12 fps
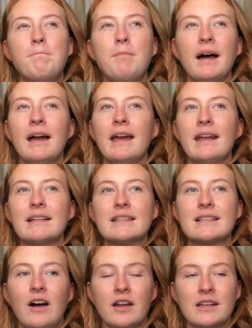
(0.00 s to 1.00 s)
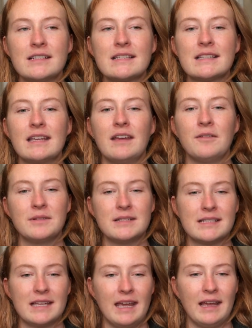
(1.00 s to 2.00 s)
but honestly, it
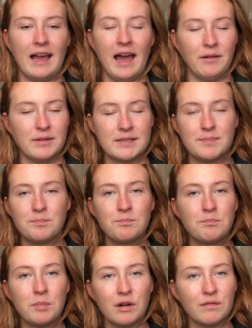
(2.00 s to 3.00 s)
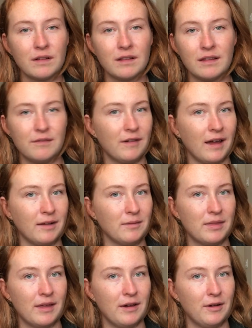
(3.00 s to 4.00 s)
was like I was perfectly fine
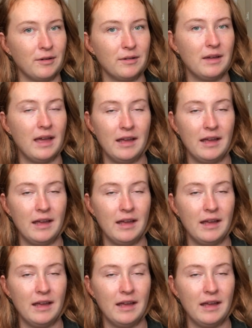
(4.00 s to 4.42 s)
without